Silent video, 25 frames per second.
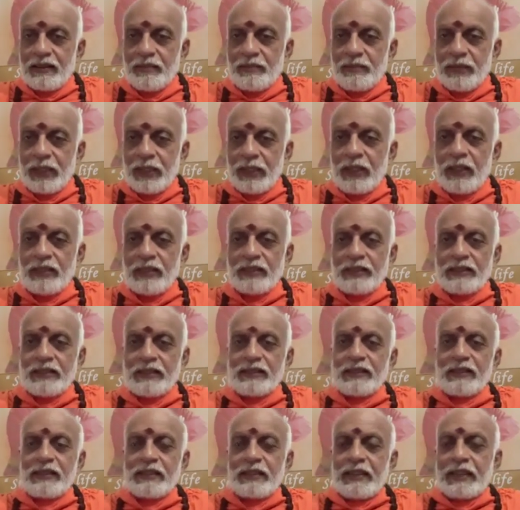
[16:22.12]
Because it
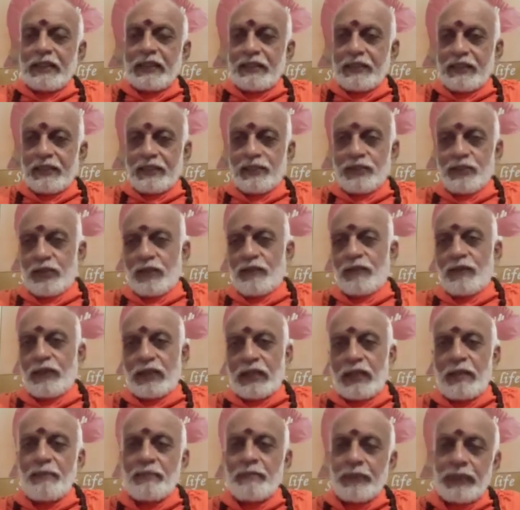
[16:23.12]
is in the interests of the
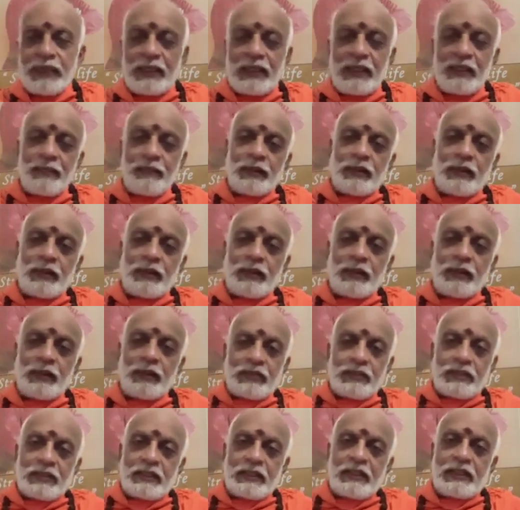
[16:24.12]
company, because it
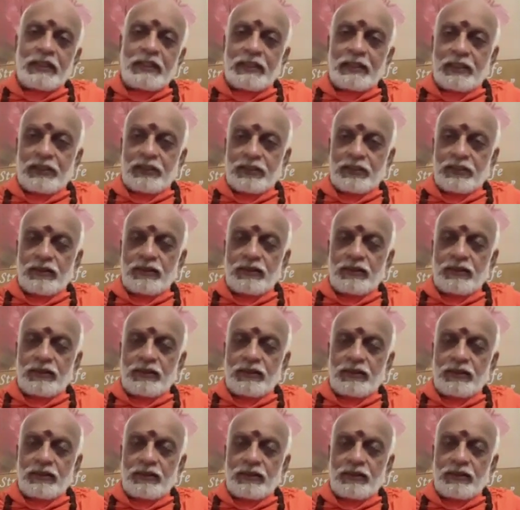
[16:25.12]
is in the interests of the
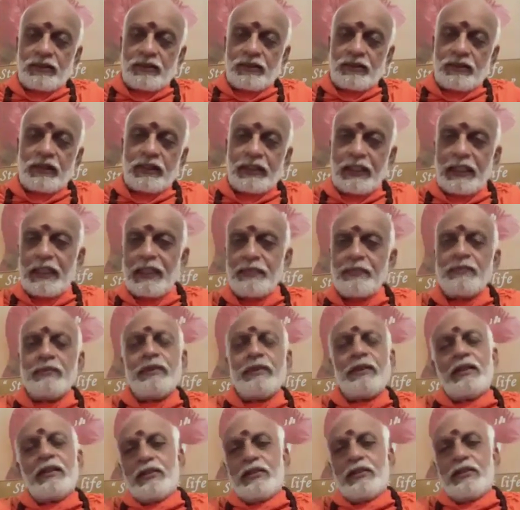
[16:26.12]
team, so
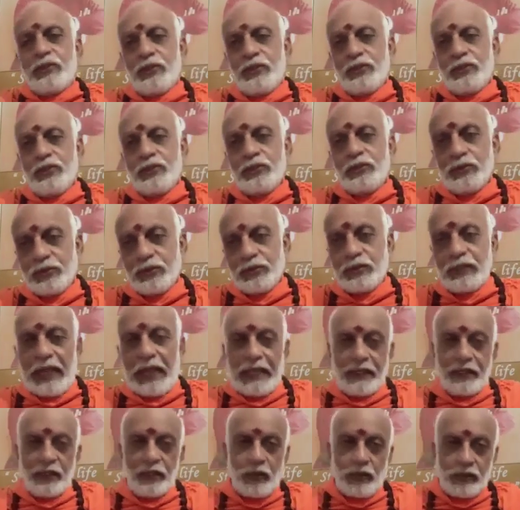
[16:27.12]
you carry
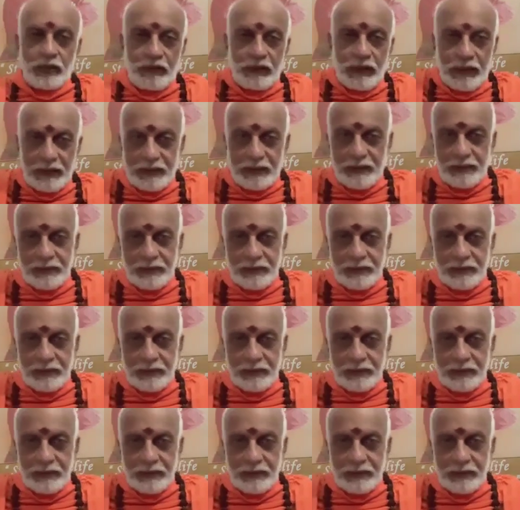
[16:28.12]
on with it.